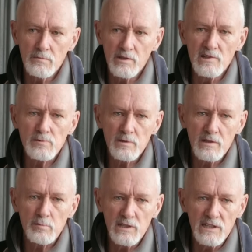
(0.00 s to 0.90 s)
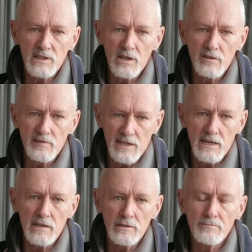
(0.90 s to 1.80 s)
policeman that had been hit over the
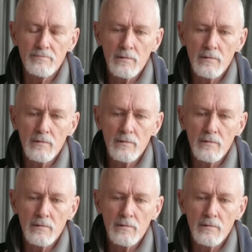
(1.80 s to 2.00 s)
head.